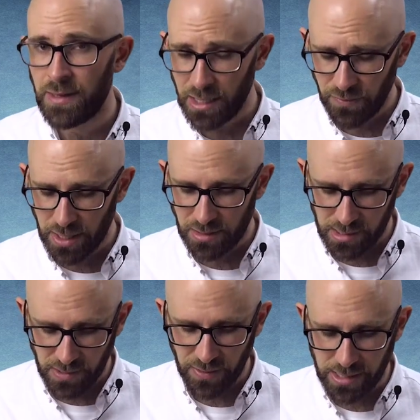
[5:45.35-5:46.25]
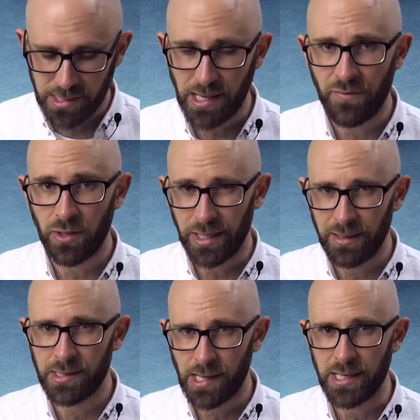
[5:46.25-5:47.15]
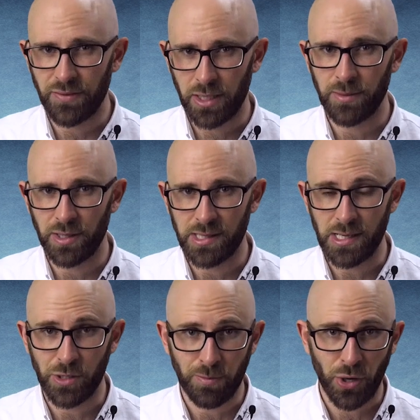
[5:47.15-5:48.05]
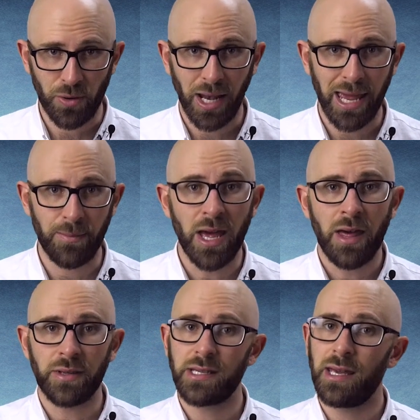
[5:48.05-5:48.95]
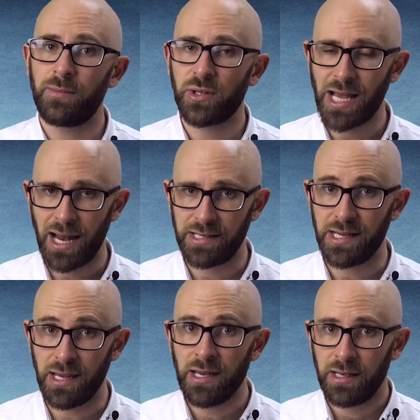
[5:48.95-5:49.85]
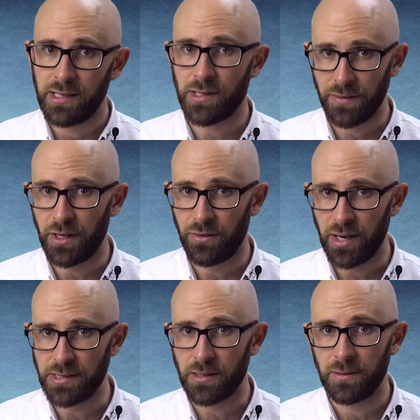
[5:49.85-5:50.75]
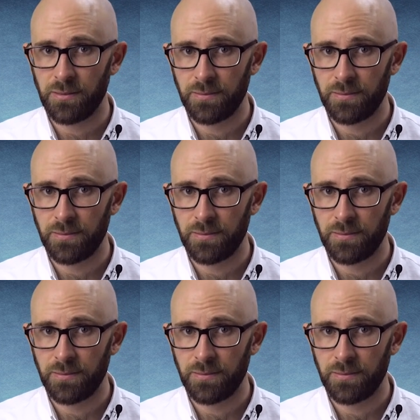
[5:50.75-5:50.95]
The innovations have led several in the scientific community to proclaim that immortality is on the horizon.